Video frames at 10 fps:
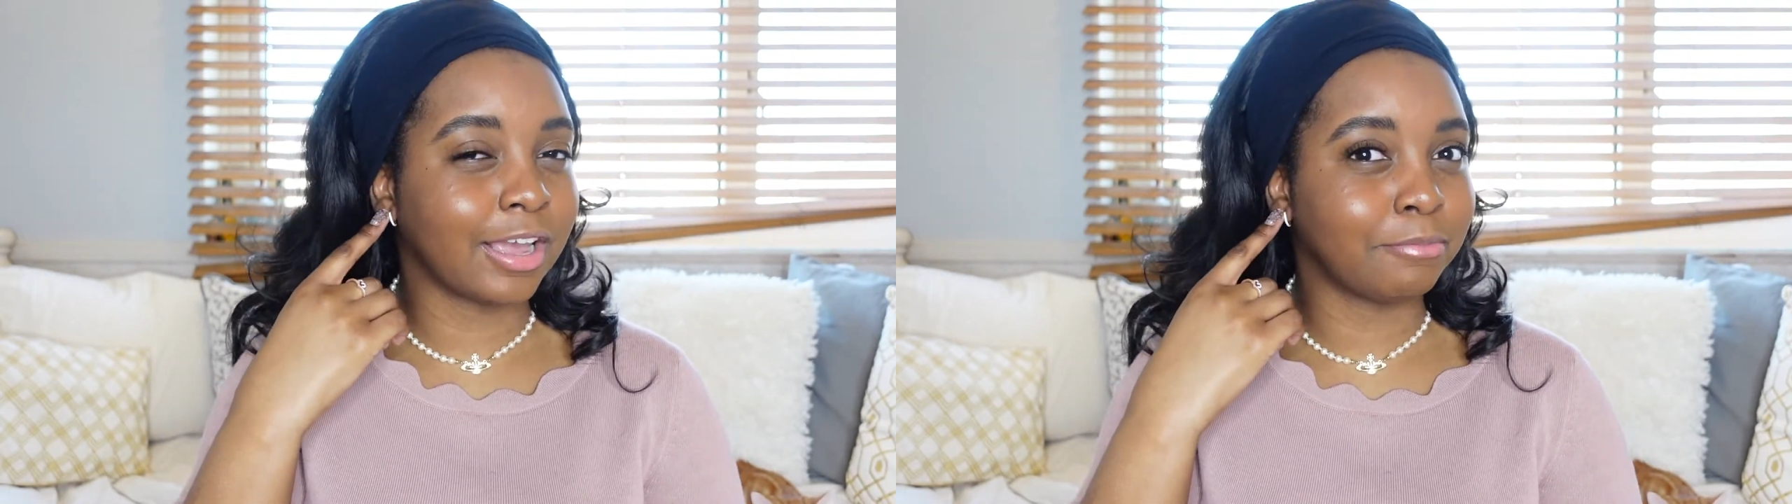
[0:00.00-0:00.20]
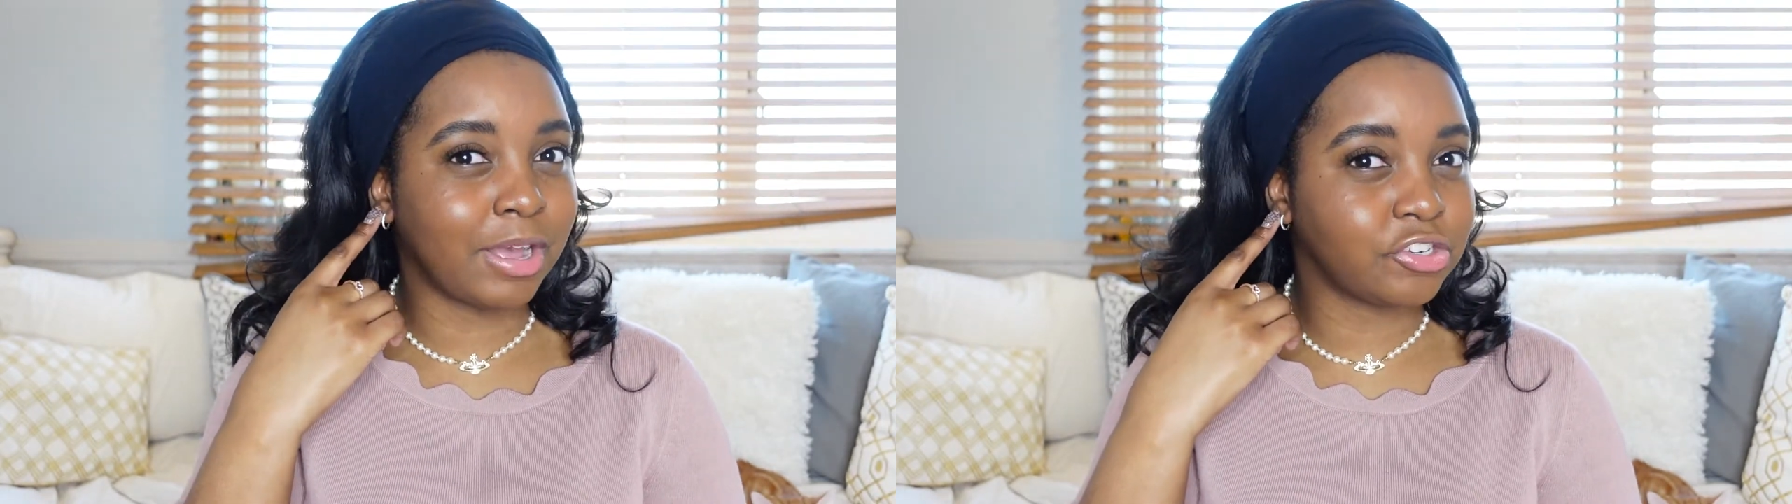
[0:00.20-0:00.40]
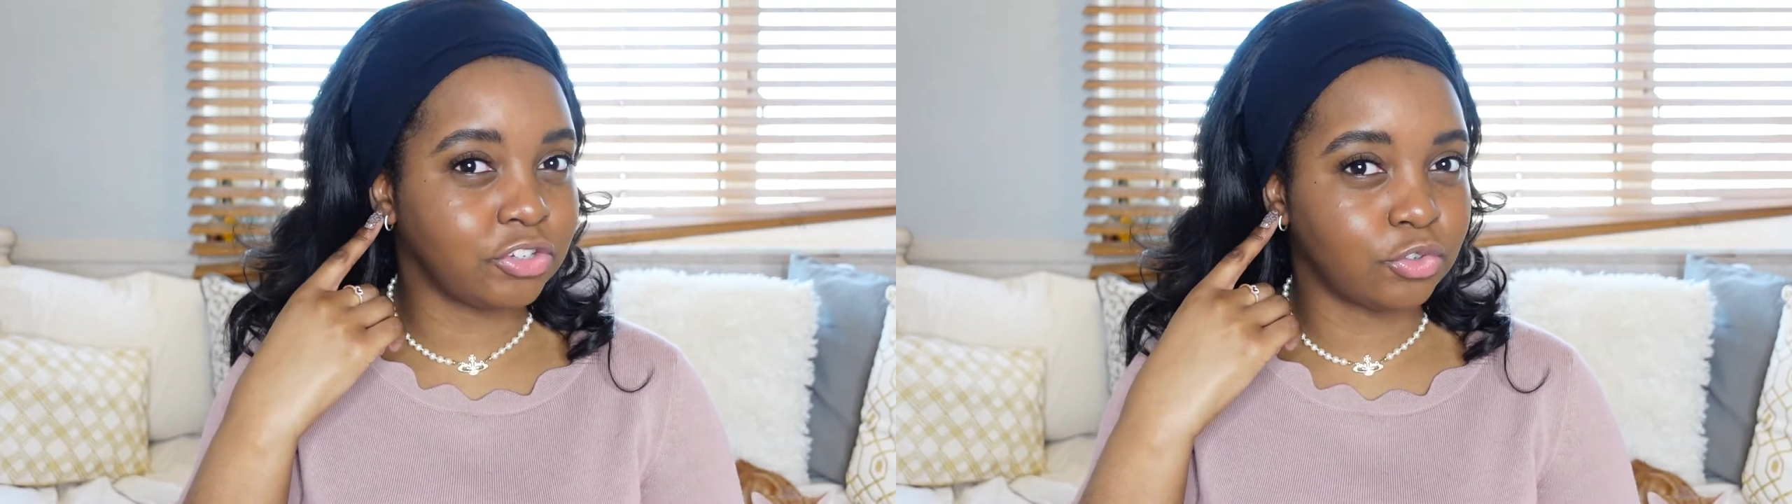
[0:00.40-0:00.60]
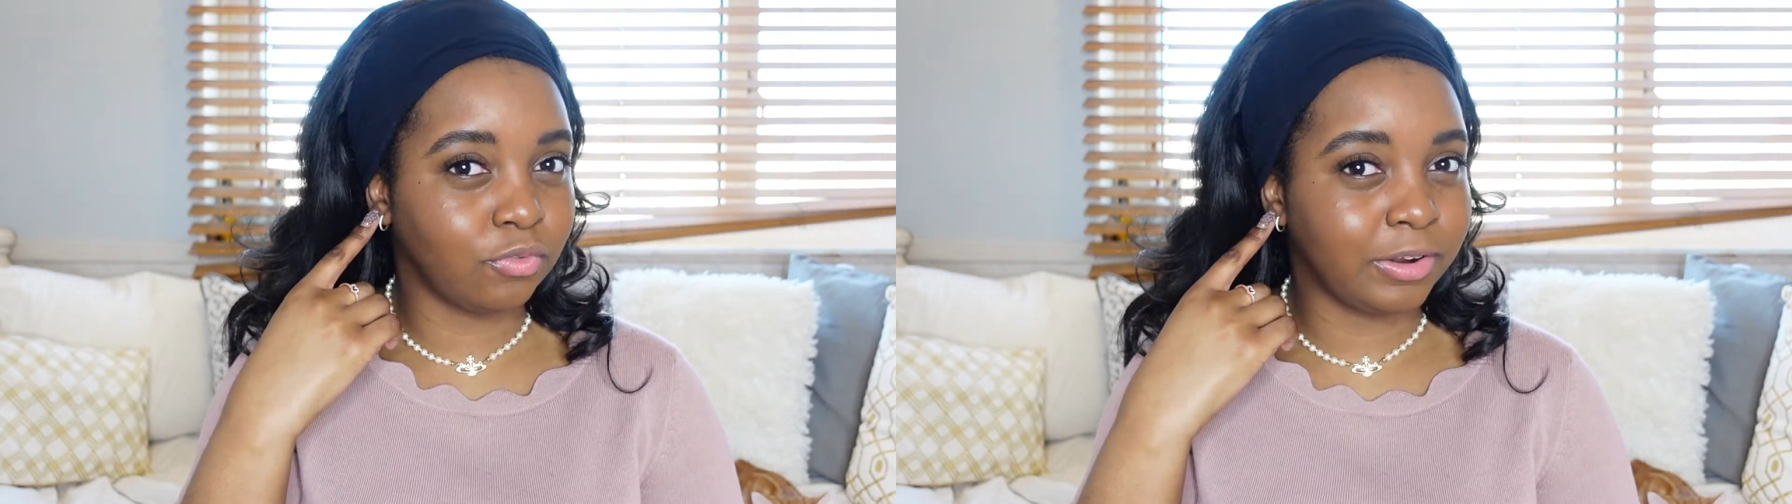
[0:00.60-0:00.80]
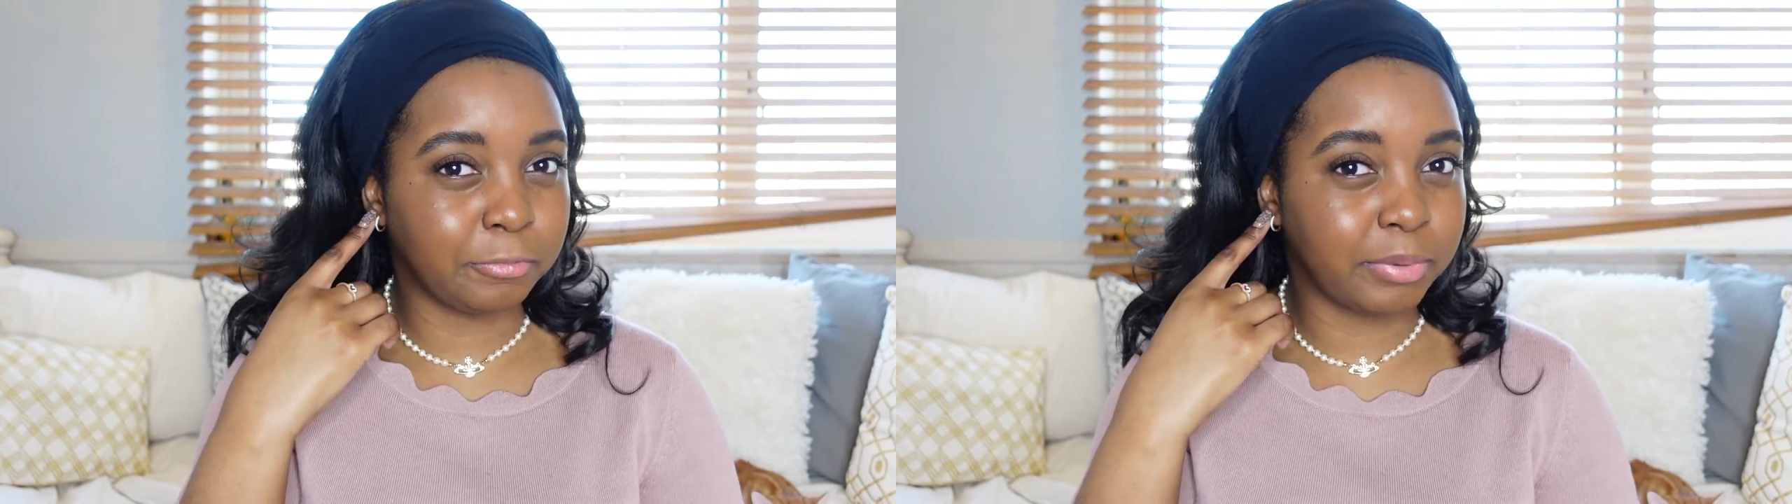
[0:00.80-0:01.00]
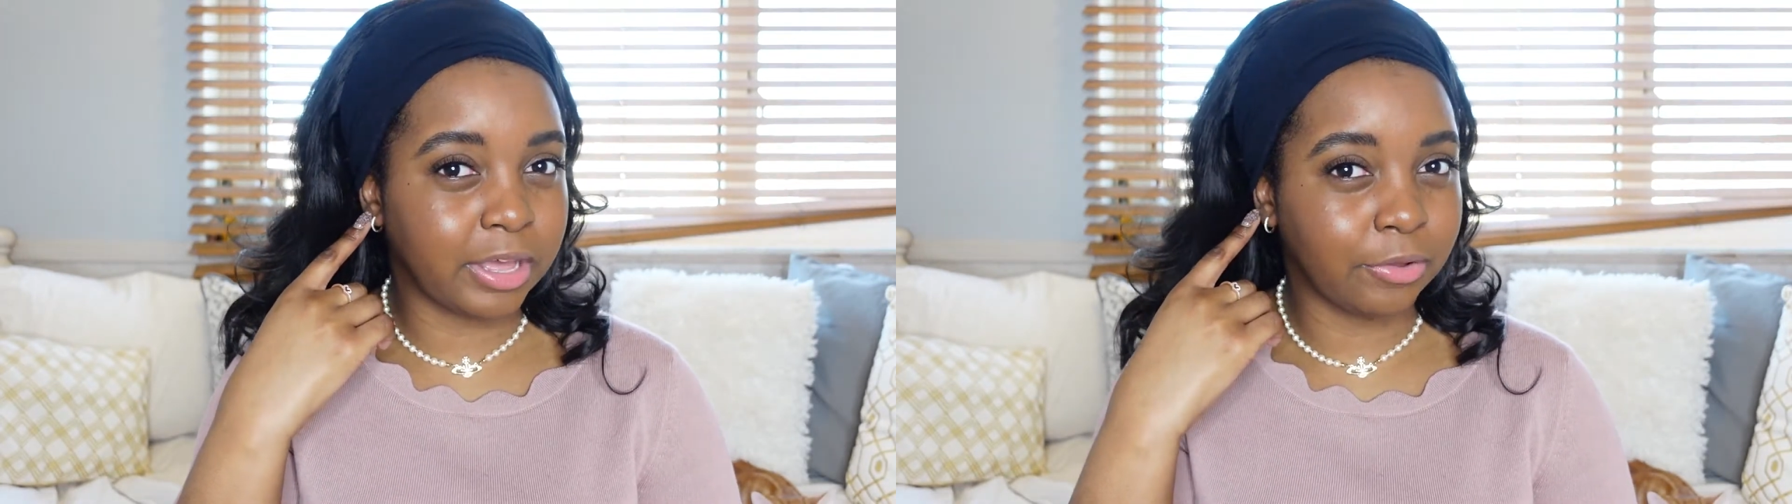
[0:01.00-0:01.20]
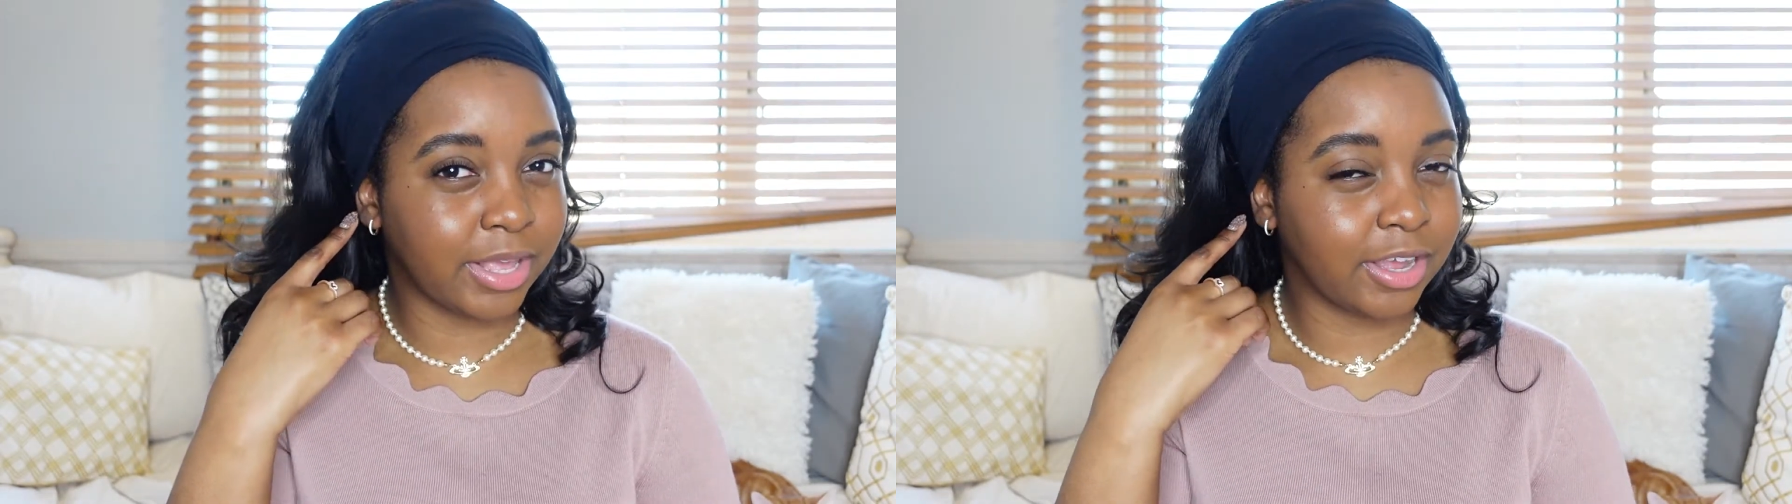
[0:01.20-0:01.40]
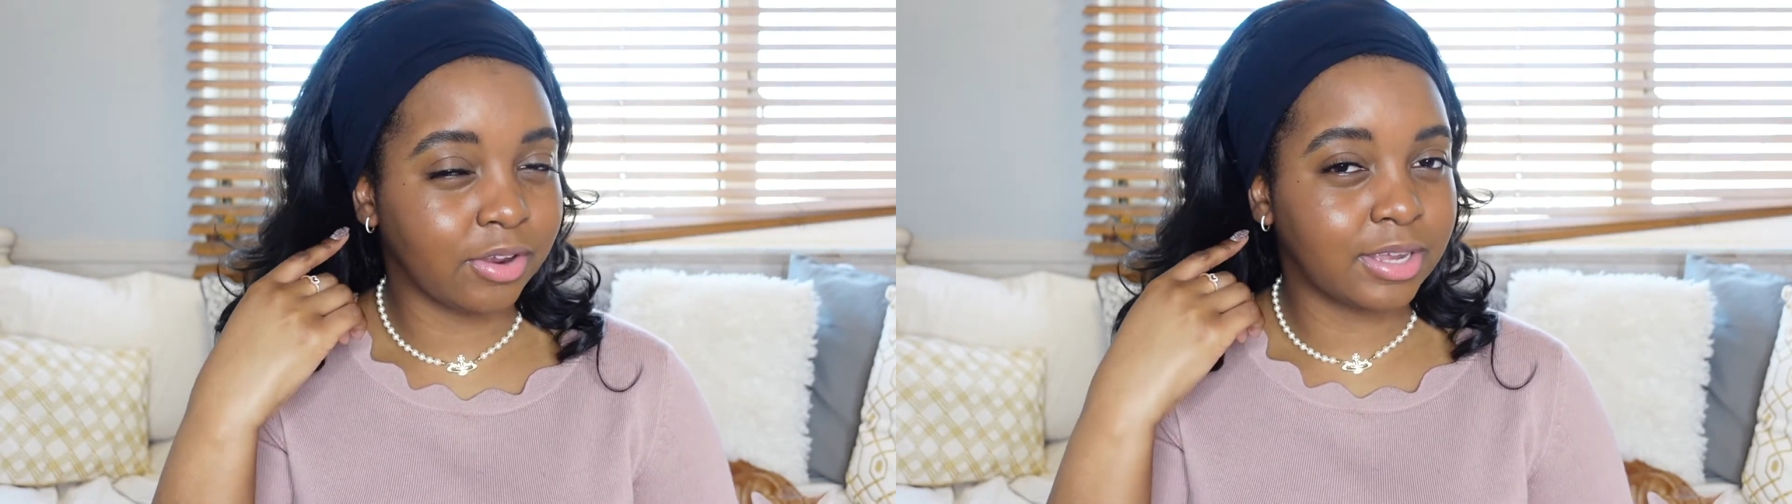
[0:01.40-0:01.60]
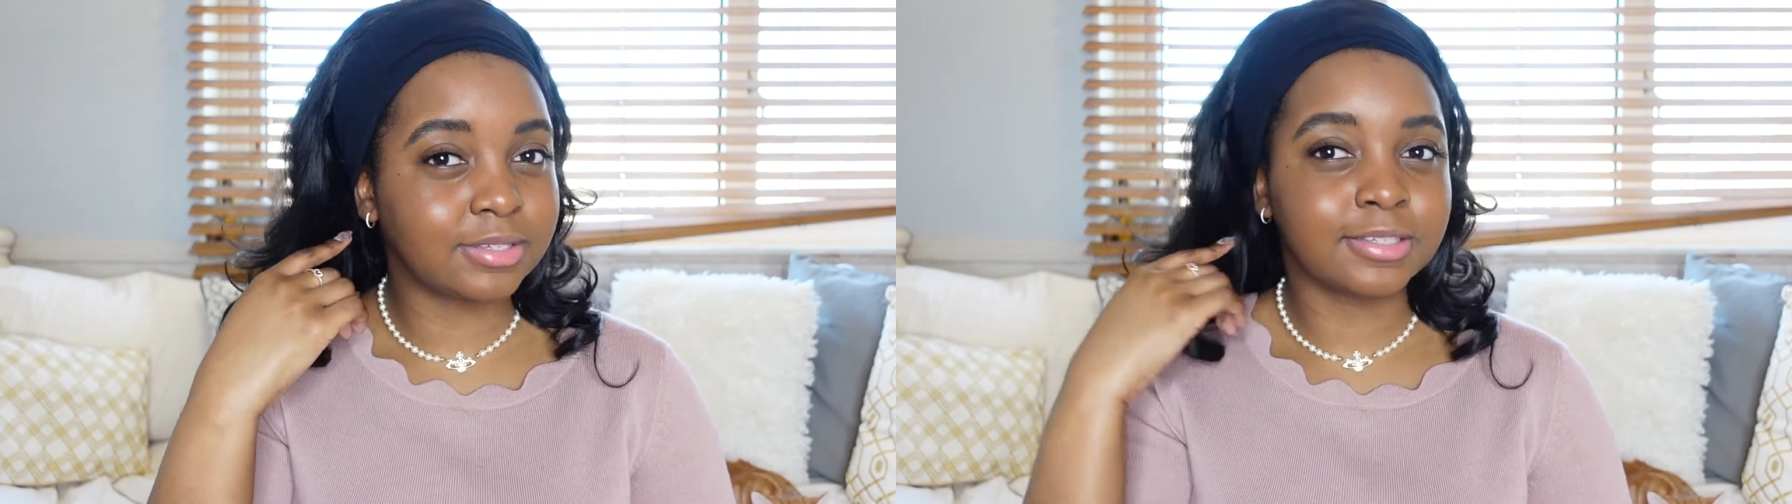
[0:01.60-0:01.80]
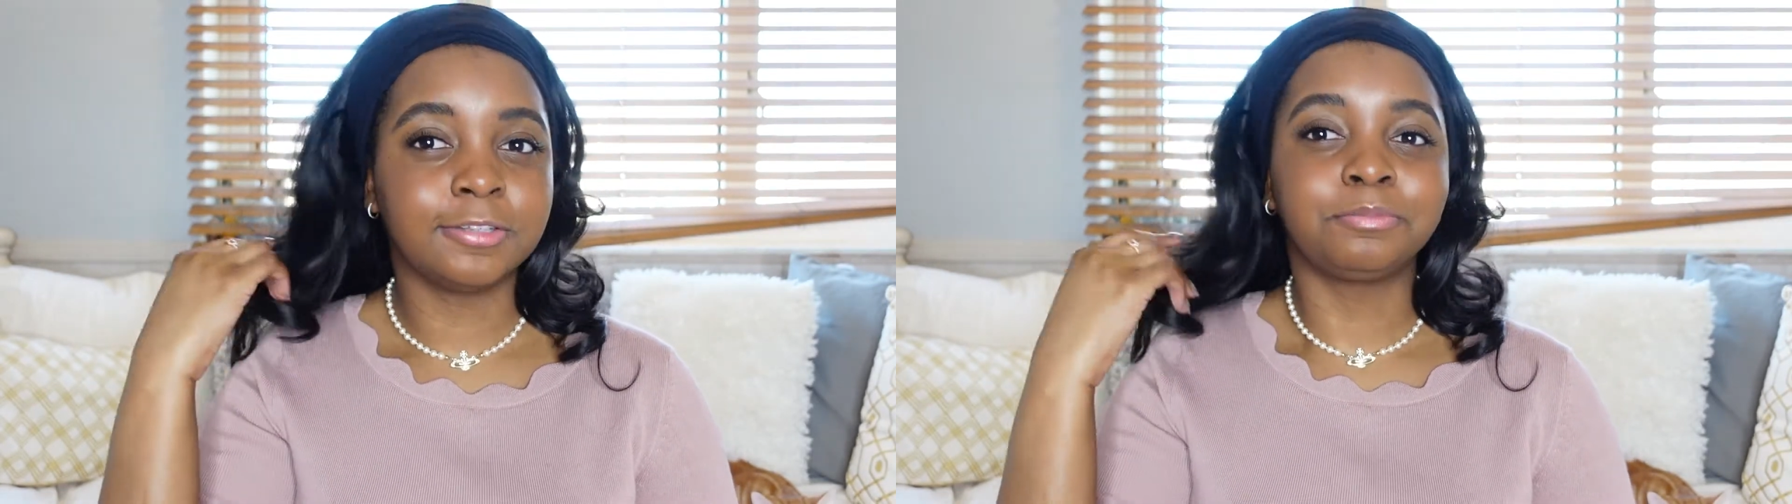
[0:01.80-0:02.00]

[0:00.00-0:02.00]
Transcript: matching sort of little pearl earrings.